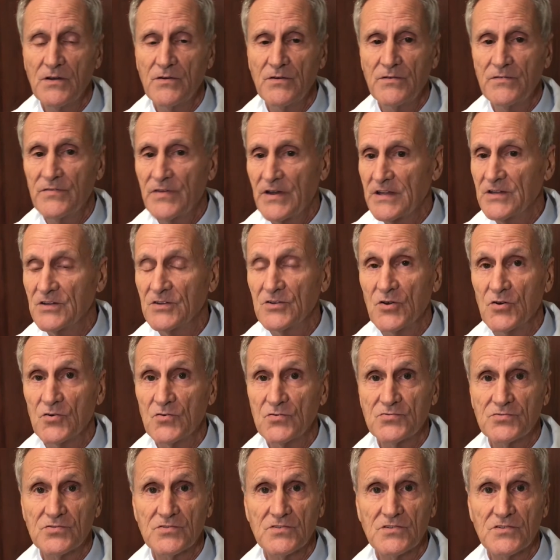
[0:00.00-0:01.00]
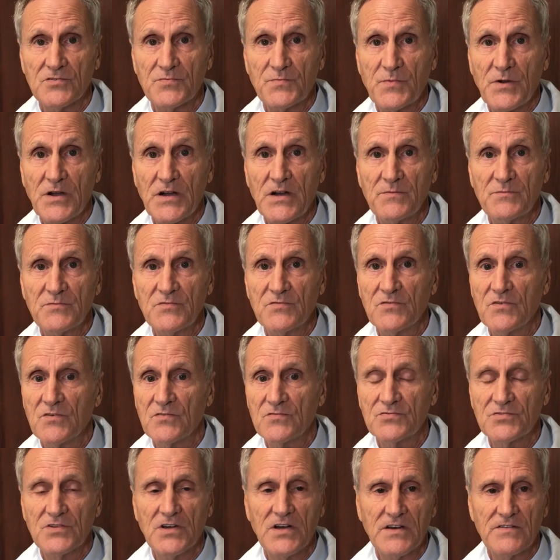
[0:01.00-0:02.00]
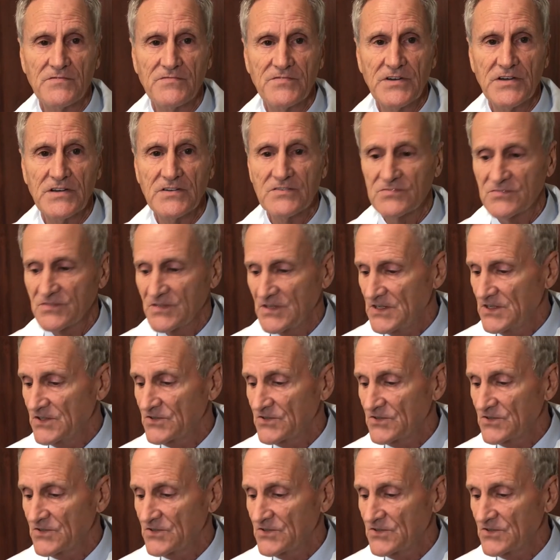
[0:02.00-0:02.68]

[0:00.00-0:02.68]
We've had no serious problems and no side effects.